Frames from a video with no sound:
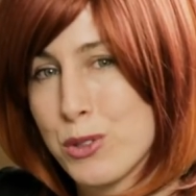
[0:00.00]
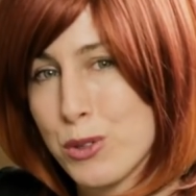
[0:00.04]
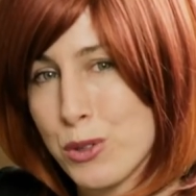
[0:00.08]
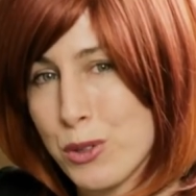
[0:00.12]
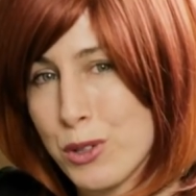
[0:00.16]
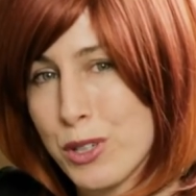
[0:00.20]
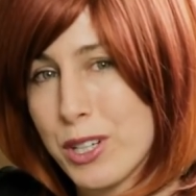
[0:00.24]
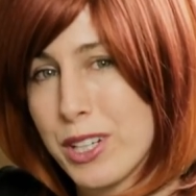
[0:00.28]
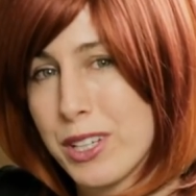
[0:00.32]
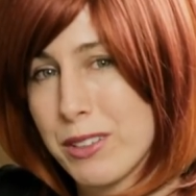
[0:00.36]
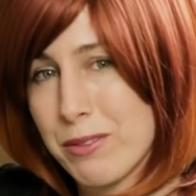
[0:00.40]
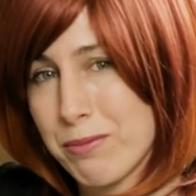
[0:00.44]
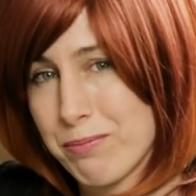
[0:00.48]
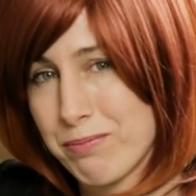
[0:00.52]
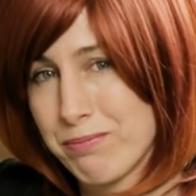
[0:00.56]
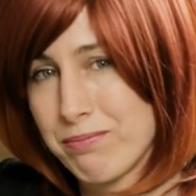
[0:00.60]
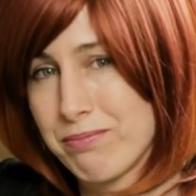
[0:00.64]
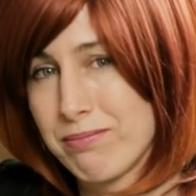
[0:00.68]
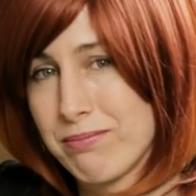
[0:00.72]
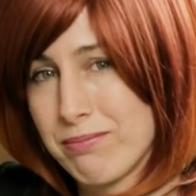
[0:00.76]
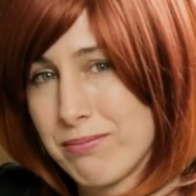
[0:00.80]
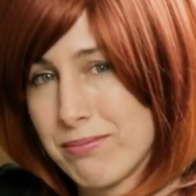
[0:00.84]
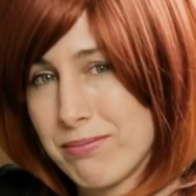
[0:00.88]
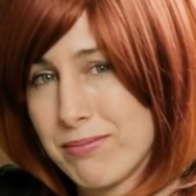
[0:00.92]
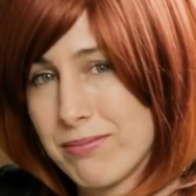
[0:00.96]
story.
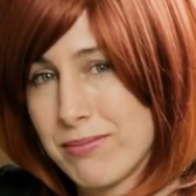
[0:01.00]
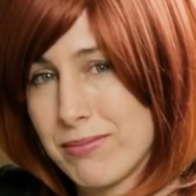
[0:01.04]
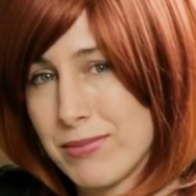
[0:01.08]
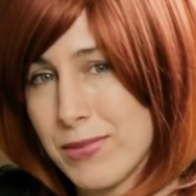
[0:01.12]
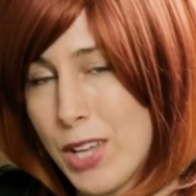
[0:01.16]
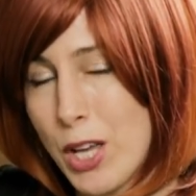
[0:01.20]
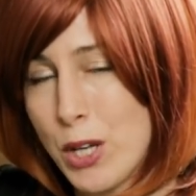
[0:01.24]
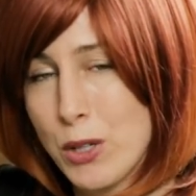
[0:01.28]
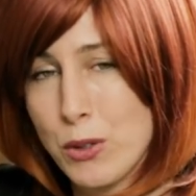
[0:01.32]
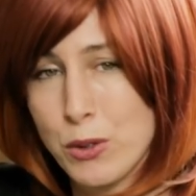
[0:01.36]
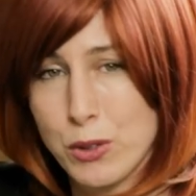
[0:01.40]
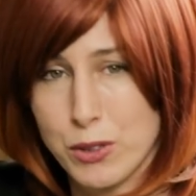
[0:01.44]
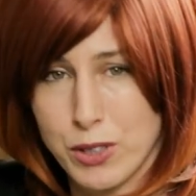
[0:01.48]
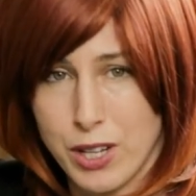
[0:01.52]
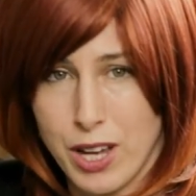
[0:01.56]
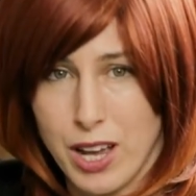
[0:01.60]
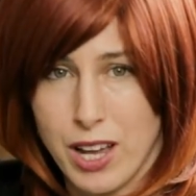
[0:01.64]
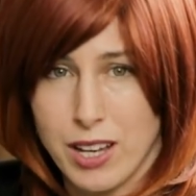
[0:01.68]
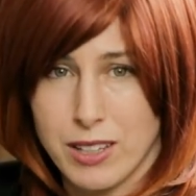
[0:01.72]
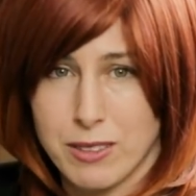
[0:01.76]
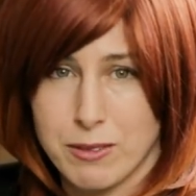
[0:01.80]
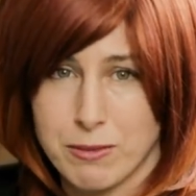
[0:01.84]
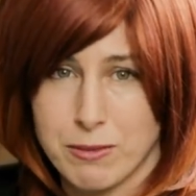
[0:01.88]
Good night.